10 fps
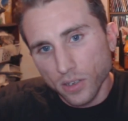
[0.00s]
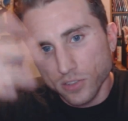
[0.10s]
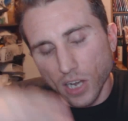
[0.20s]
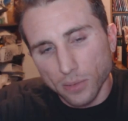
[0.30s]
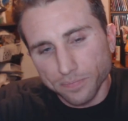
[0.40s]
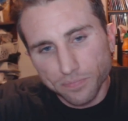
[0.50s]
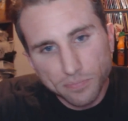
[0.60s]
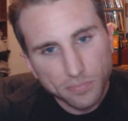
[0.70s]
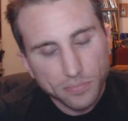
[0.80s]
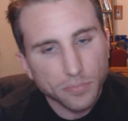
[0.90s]
So,
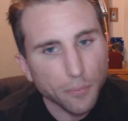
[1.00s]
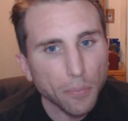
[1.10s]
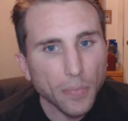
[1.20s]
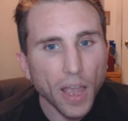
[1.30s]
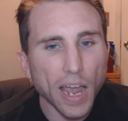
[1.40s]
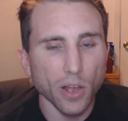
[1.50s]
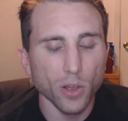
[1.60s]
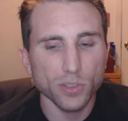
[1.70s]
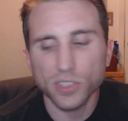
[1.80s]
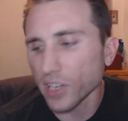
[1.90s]
I
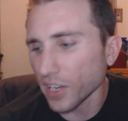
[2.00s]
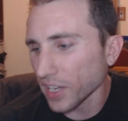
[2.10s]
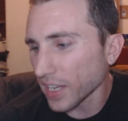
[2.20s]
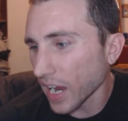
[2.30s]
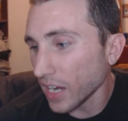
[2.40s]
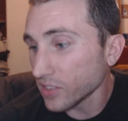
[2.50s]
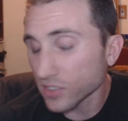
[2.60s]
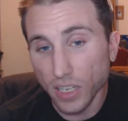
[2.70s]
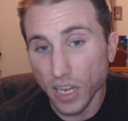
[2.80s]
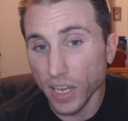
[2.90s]
don't know what to tell you
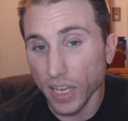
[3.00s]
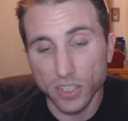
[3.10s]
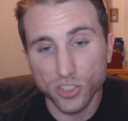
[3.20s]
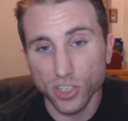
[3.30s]
guys. I